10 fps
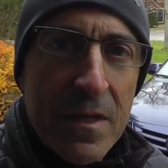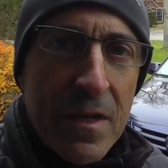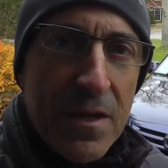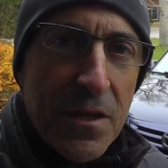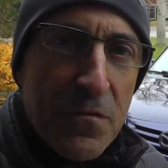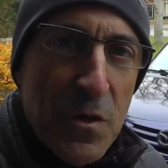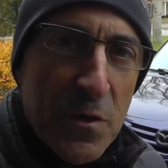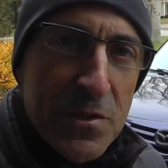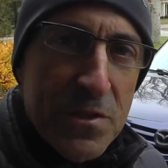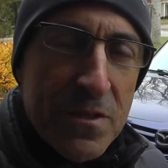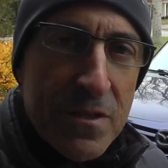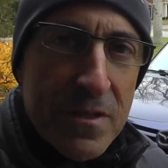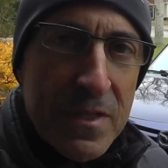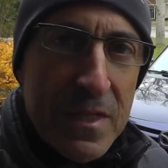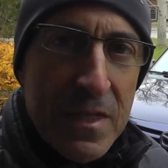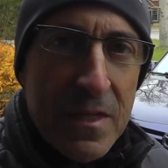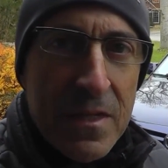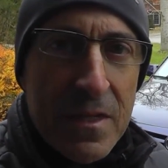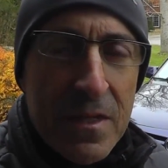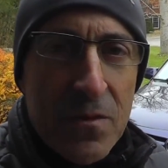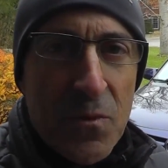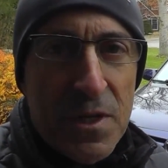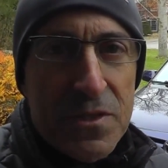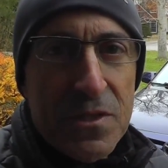Hey there, viewers. Wanted